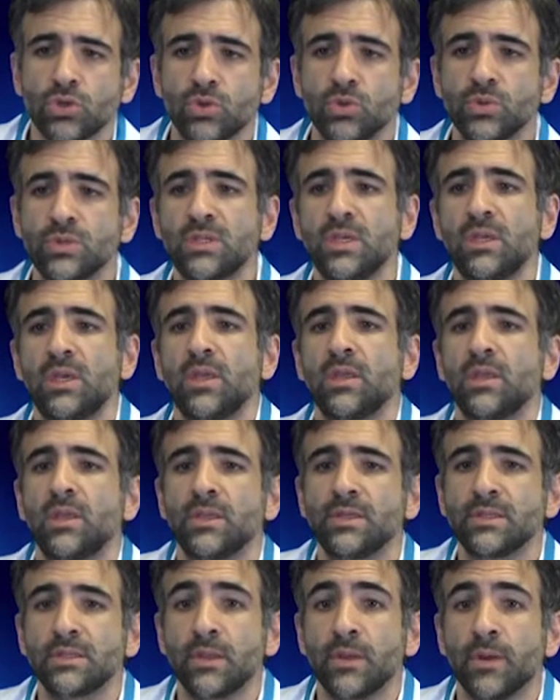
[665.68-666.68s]
you see in
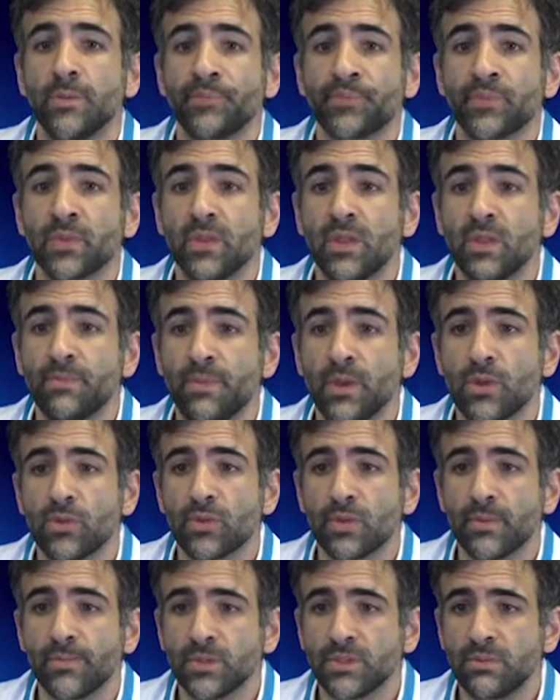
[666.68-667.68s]
this picture
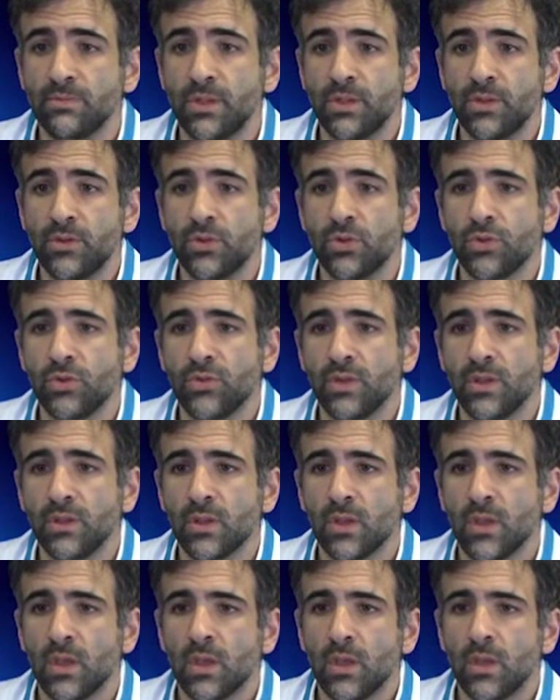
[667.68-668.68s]
the possibility to treat
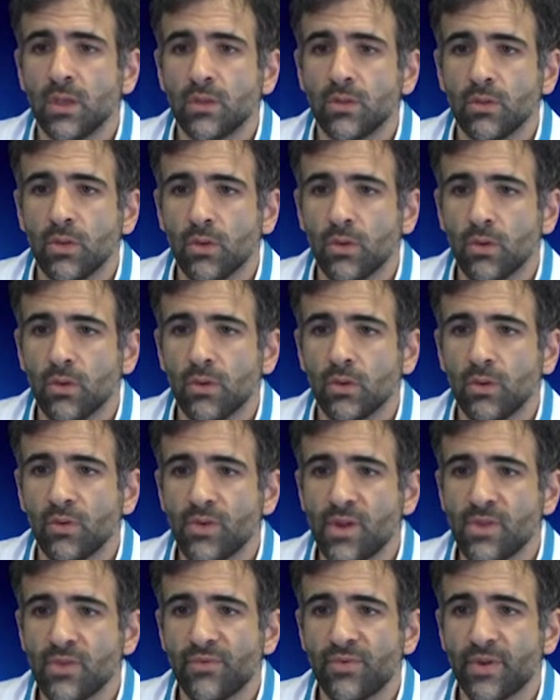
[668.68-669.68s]
on
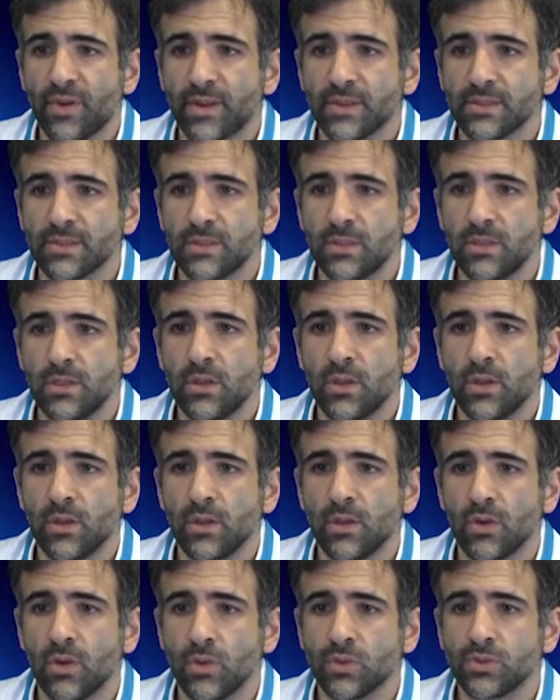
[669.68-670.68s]
radiofrequency
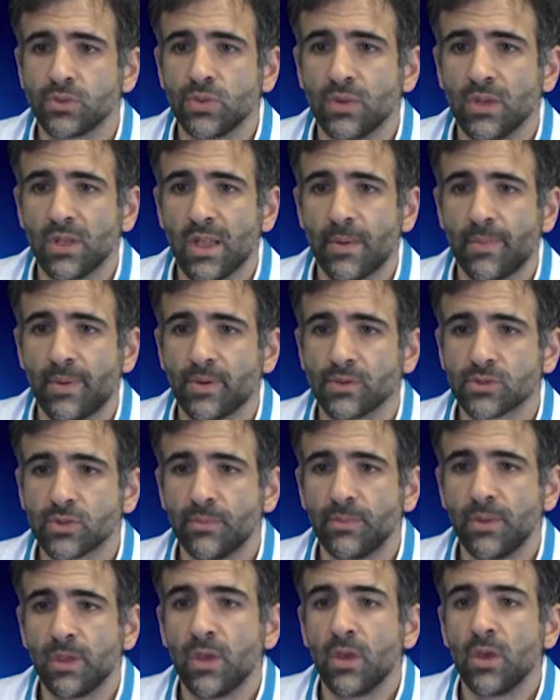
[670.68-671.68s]
also in
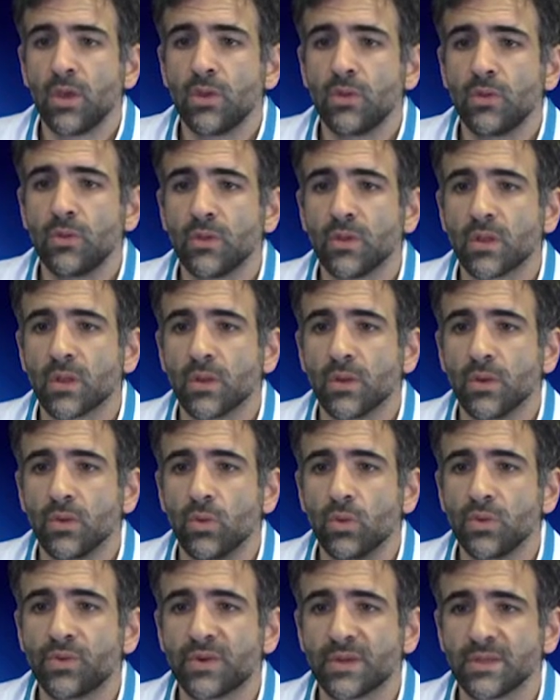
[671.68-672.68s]
laparoscopy using the
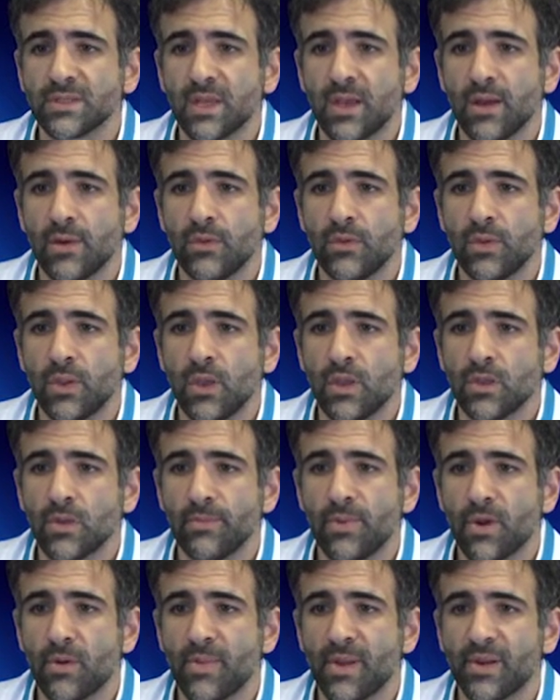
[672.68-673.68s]
ultrasound, the
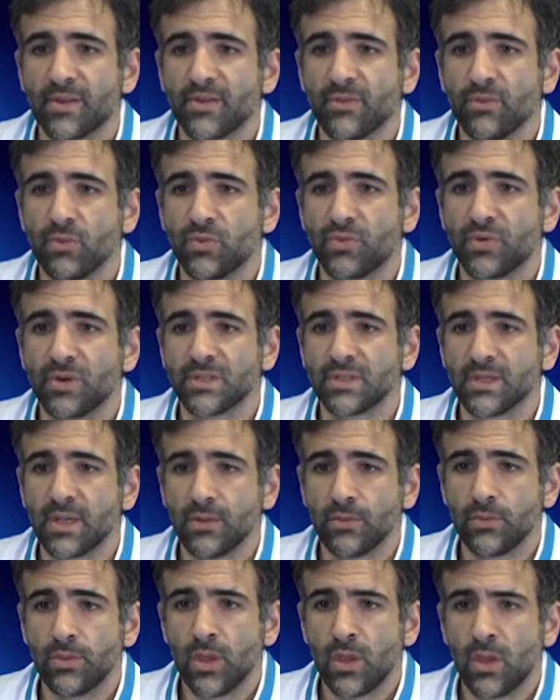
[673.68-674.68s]
perioperative
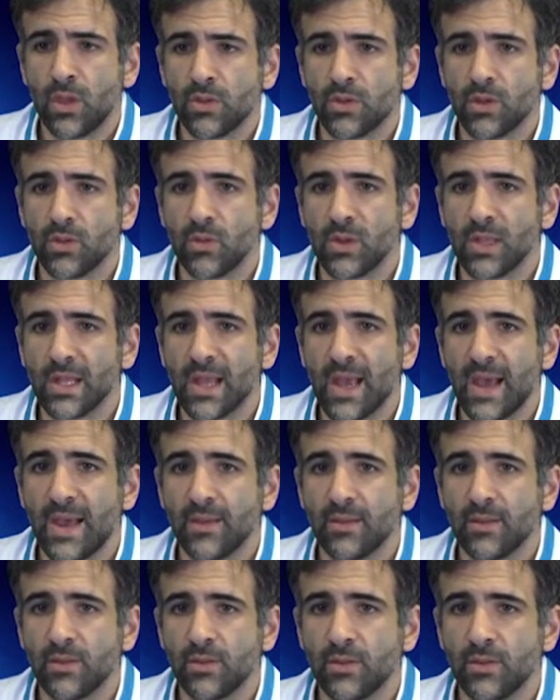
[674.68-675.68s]
ultrasound that will
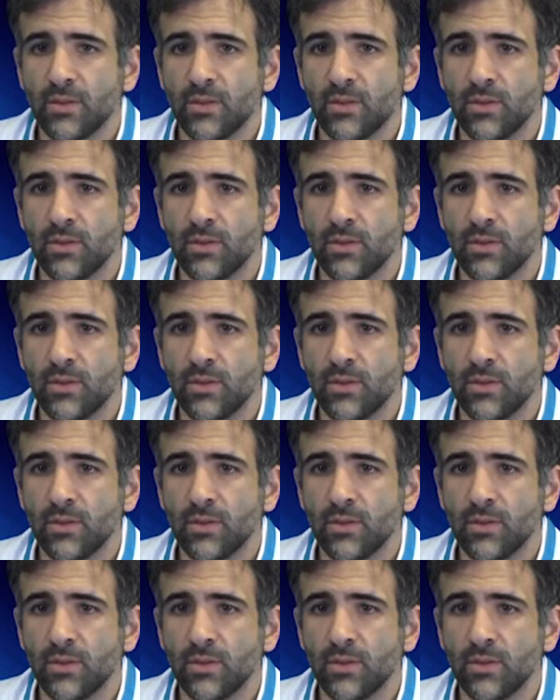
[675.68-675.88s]
guide the